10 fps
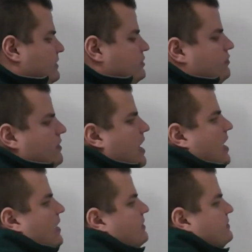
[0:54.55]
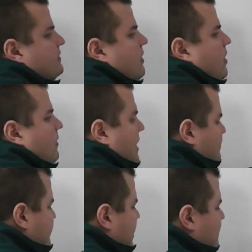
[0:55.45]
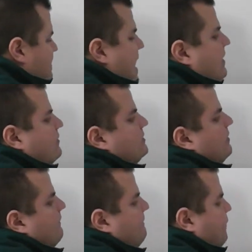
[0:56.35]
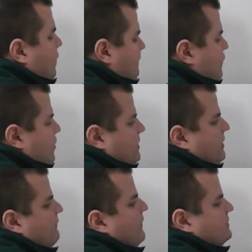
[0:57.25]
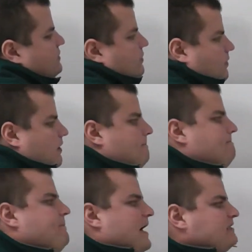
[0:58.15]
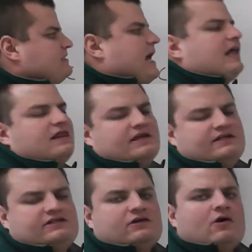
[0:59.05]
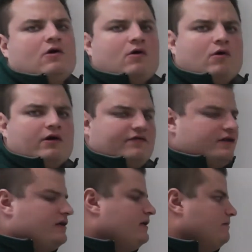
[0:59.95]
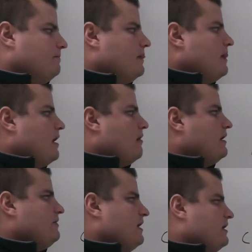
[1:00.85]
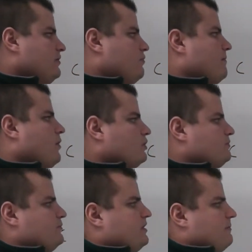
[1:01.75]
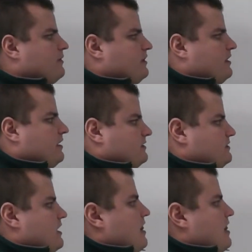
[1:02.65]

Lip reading: two guys, our outside backers in our 4-4 defense, they're our best athletes on the team. All right, they can do a multiple number of things.